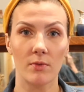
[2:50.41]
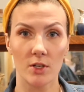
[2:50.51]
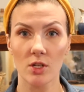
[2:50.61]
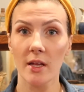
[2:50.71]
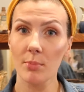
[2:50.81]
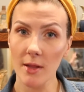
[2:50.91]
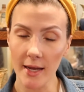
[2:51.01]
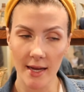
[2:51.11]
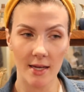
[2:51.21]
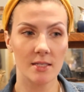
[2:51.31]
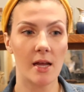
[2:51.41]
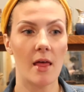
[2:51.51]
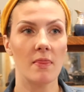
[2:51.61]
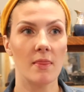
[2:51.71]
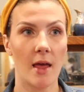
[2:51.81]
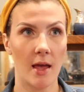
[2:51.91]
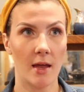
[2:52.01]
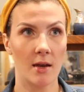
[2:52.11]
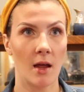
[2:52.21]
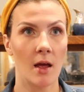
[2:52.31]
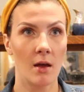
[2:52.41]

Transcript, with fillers: originally planned, and then